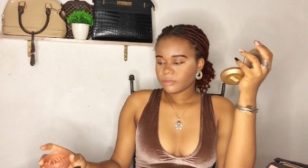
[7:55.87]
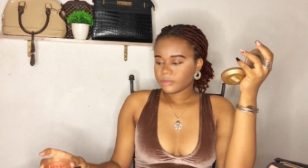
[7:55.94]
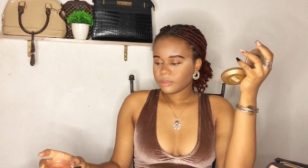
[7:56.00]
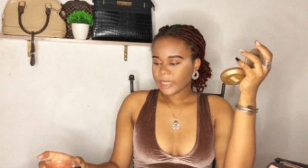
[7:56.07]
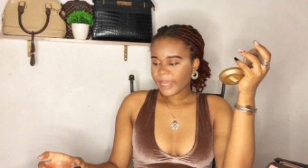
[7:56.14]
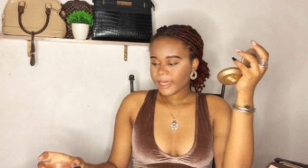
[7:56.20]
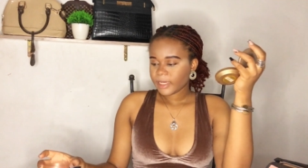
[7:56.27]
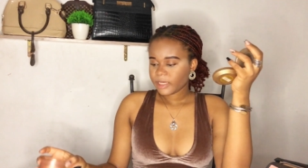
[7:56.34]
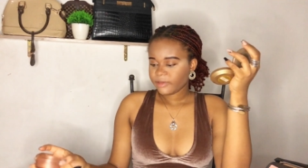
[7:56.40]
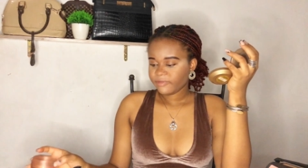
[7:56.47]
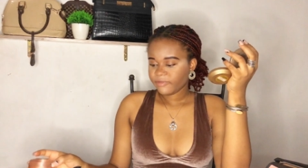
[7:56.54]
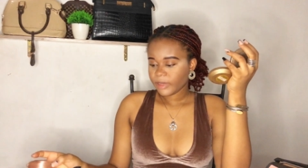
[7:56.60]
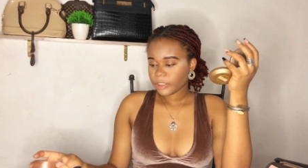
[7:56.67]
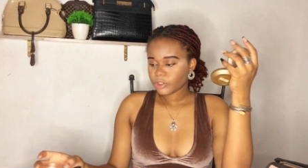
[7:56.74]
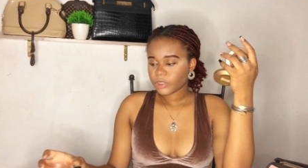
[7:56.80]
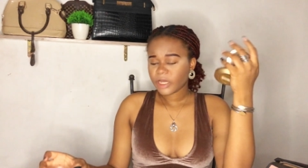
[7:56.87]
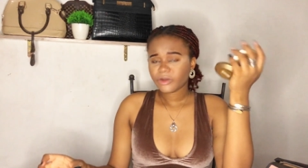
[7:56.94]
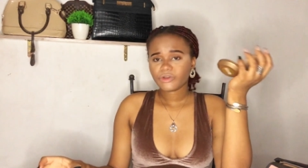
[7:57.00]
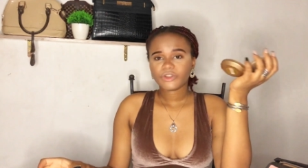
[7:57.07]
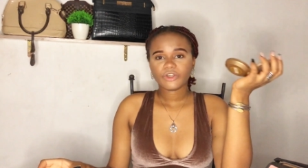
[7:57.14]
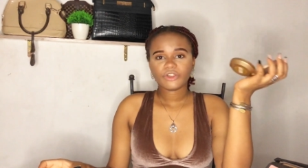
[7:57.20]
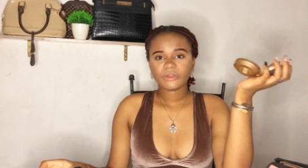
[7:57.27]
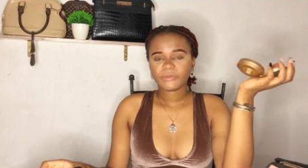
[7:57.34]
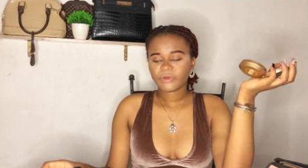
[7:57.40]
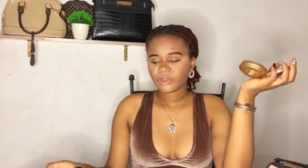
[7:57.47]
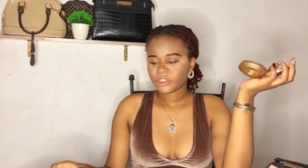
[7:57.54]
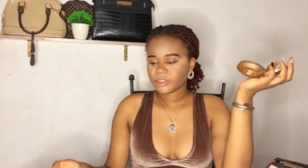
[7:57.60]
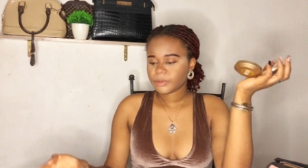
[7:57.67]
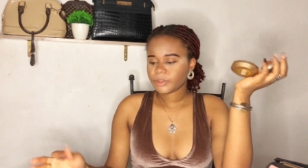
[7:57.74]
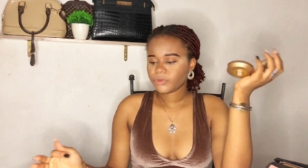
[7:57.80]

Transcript: like effect you can also use blush if